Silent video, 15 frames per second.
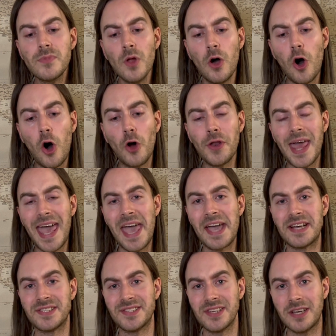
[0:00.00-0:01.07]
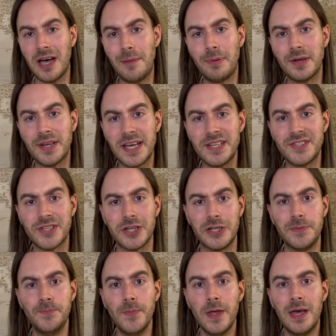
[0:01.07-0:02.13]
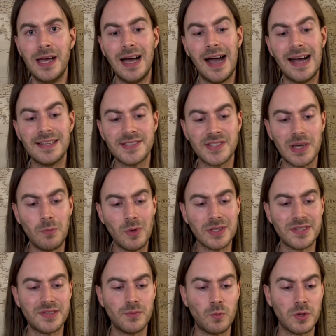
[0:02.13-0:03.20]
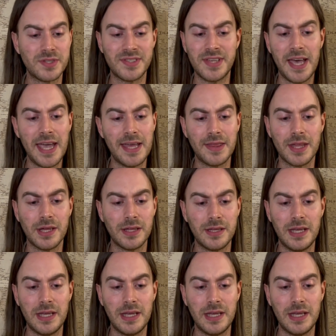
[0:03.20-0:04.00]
on X a couple of days ago and someone was saying that,